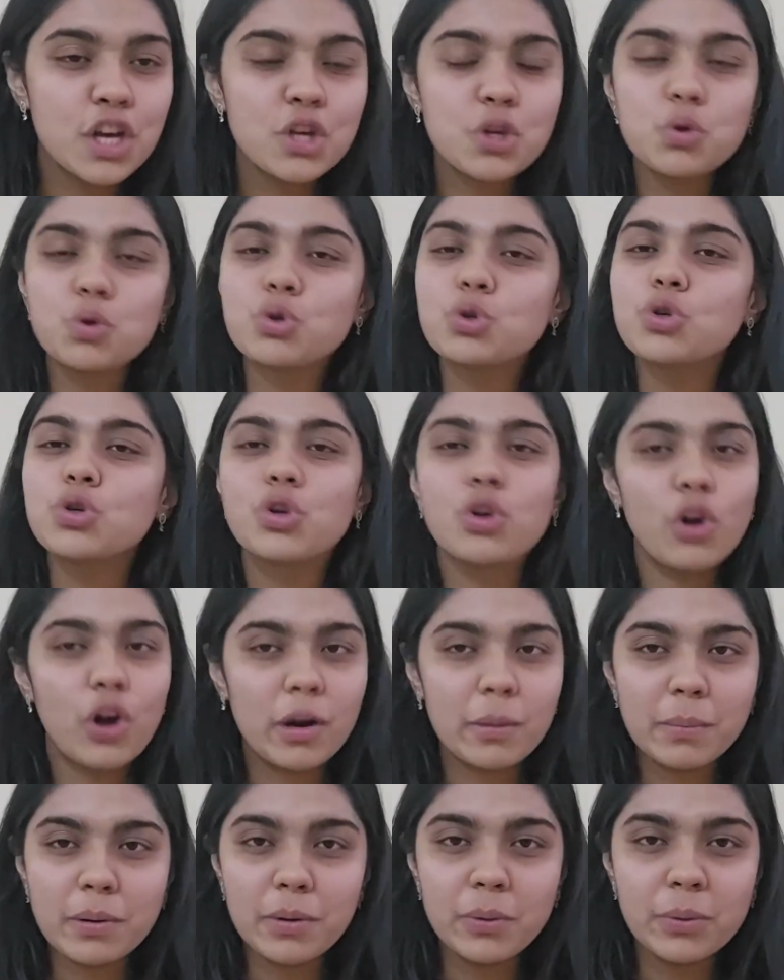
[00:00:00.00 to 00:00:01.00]
You should
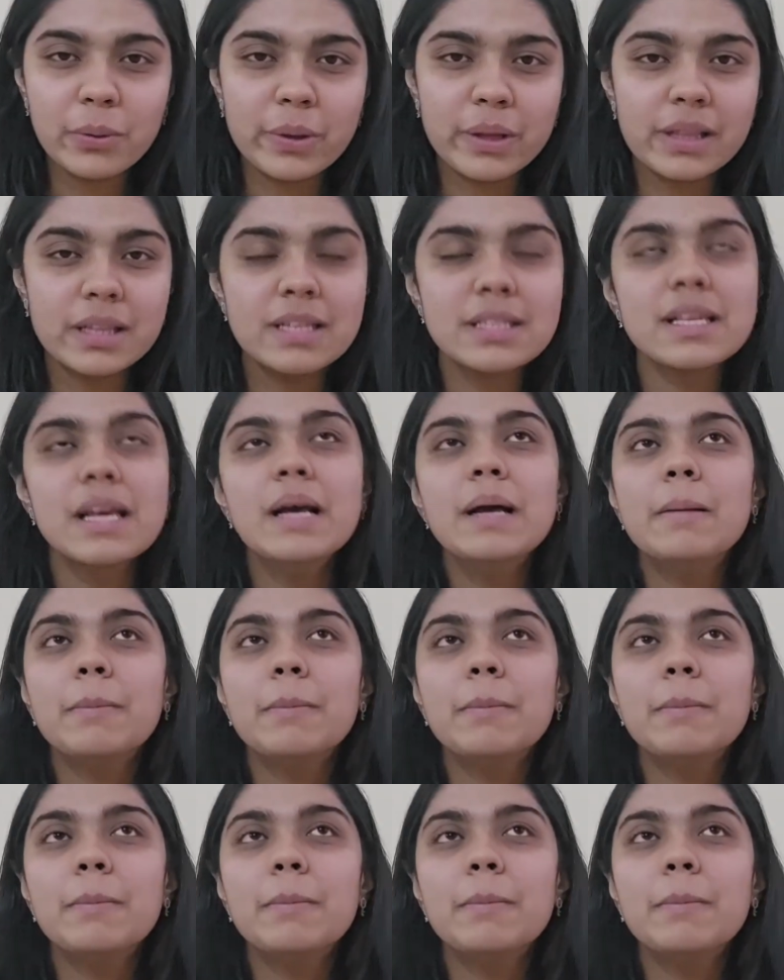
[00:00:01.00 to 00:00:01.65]
not be doing this.